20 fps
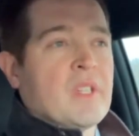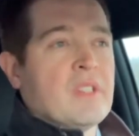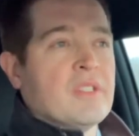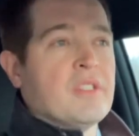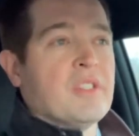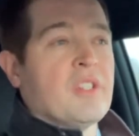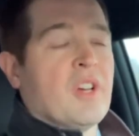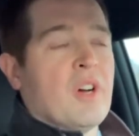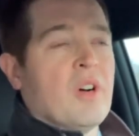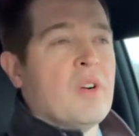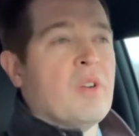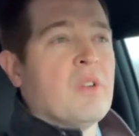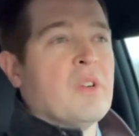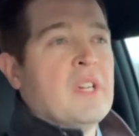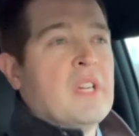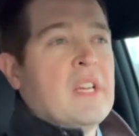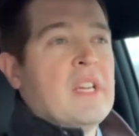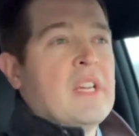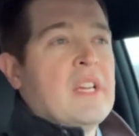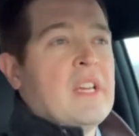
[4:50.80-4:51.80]
So
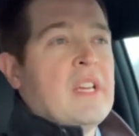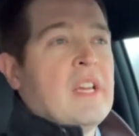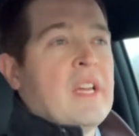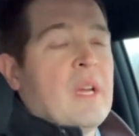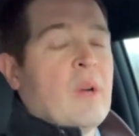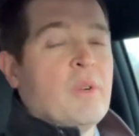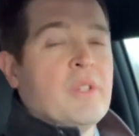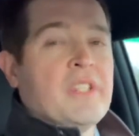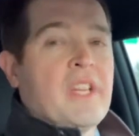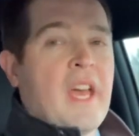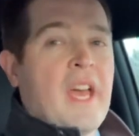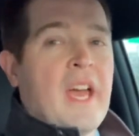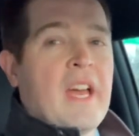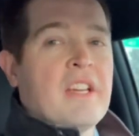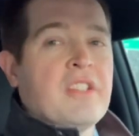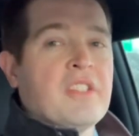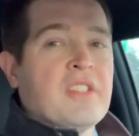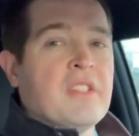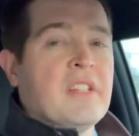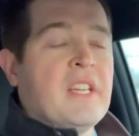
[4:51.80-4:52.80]
it was
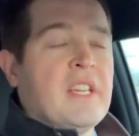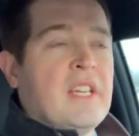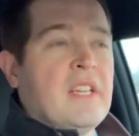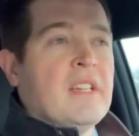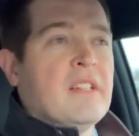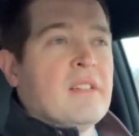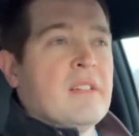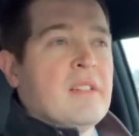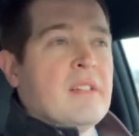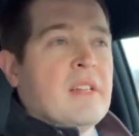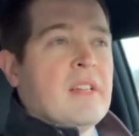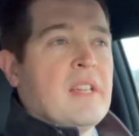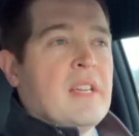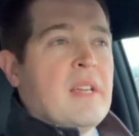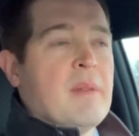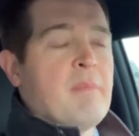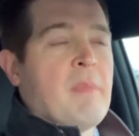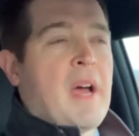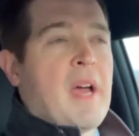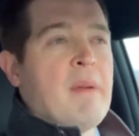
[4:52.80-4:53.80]
actually
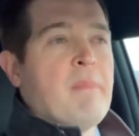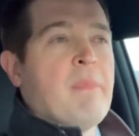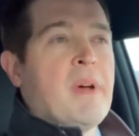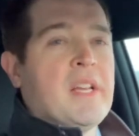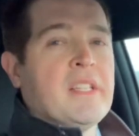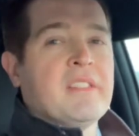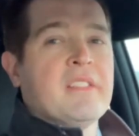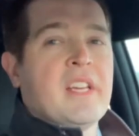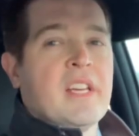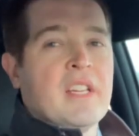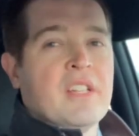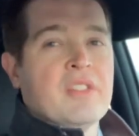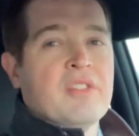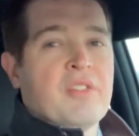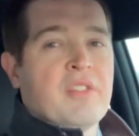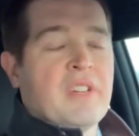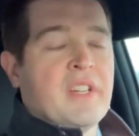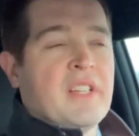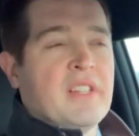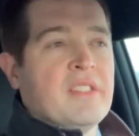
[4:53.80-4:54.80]
in my best
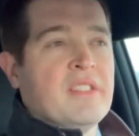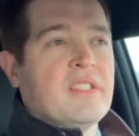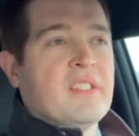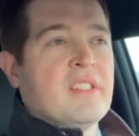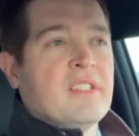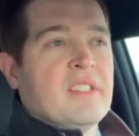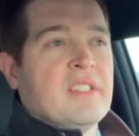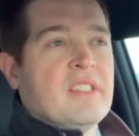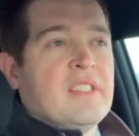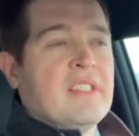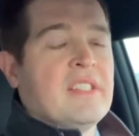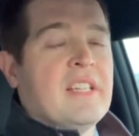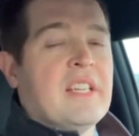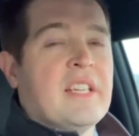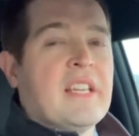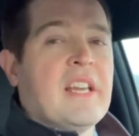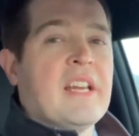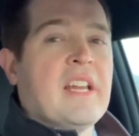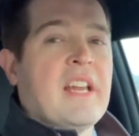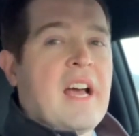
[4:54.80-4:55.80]
interest to
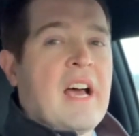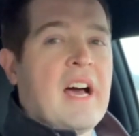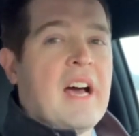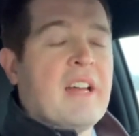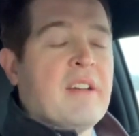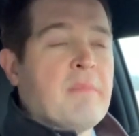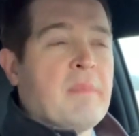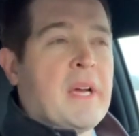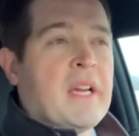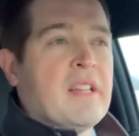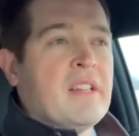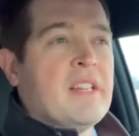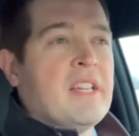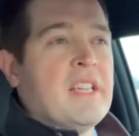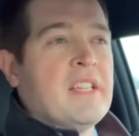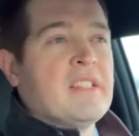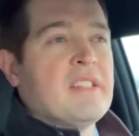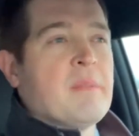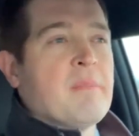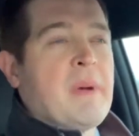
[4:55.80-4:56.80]
get out of my
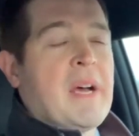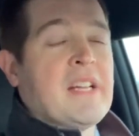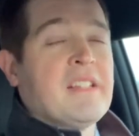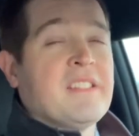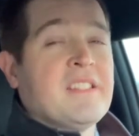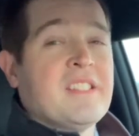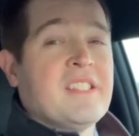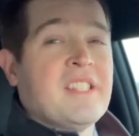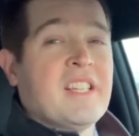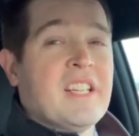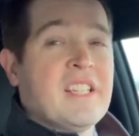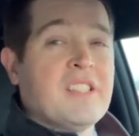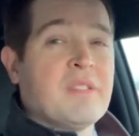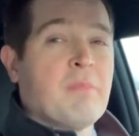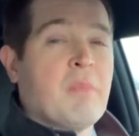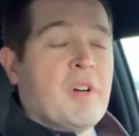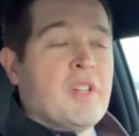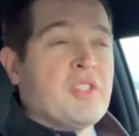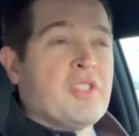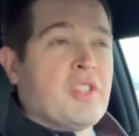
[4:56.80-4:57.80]
lease about 6
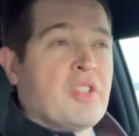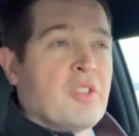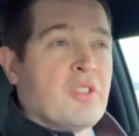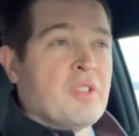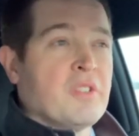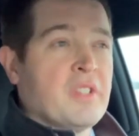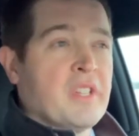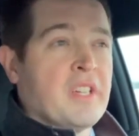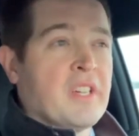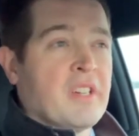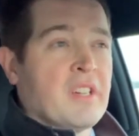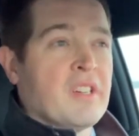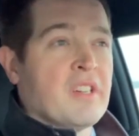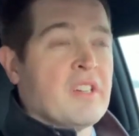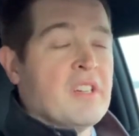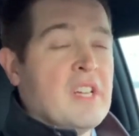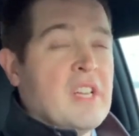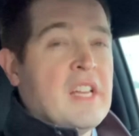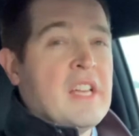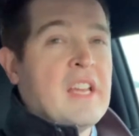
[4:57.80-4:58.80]
months earlier
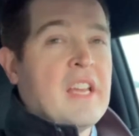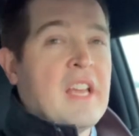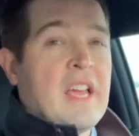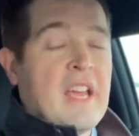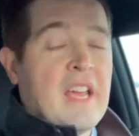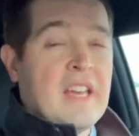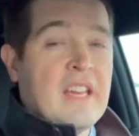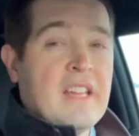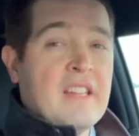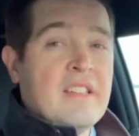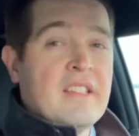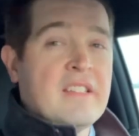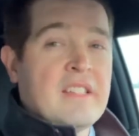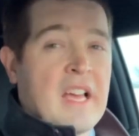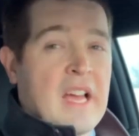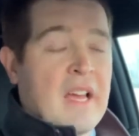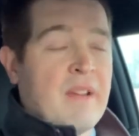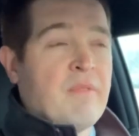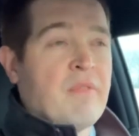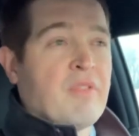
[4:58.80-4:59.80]
And in the
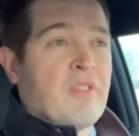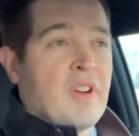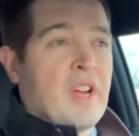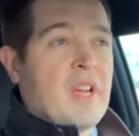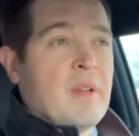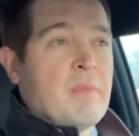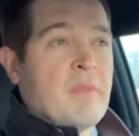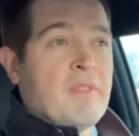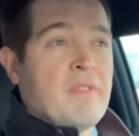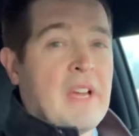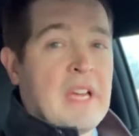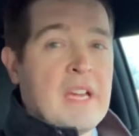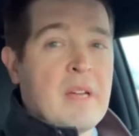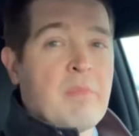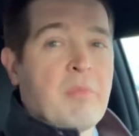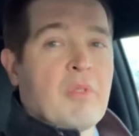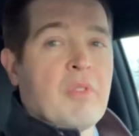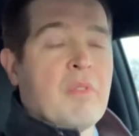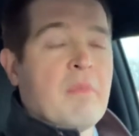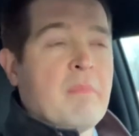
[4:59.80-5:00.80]
time frame of
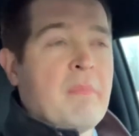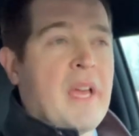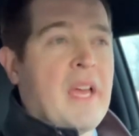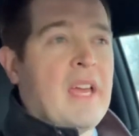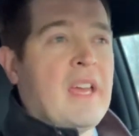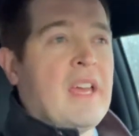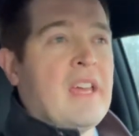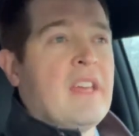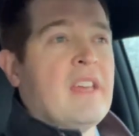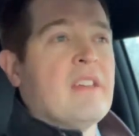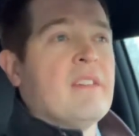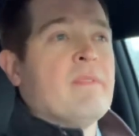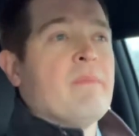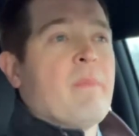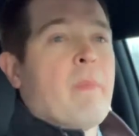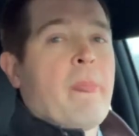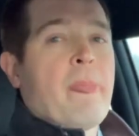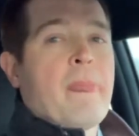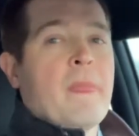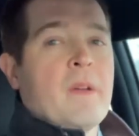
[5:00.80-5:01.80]
April, May
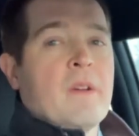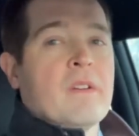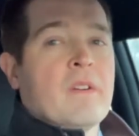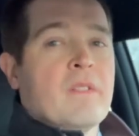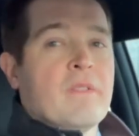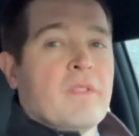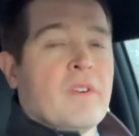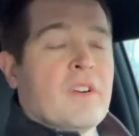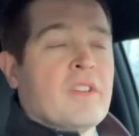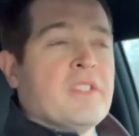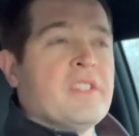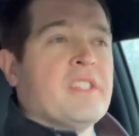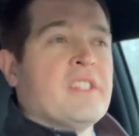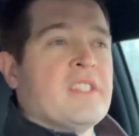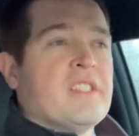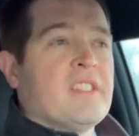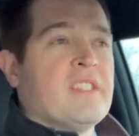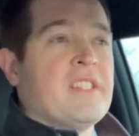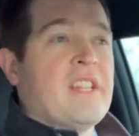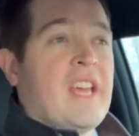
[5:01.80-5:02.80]

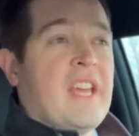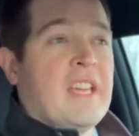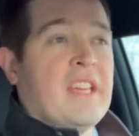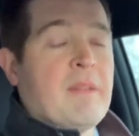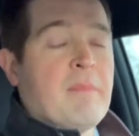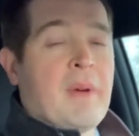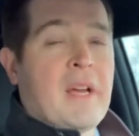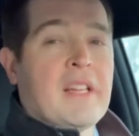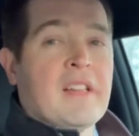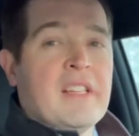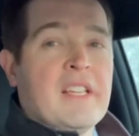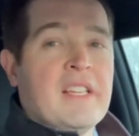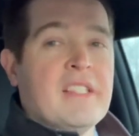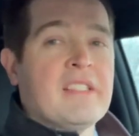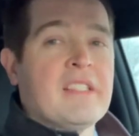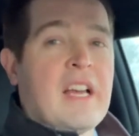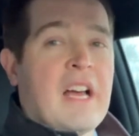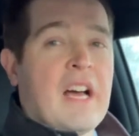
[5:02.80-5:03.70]
versus taking my lease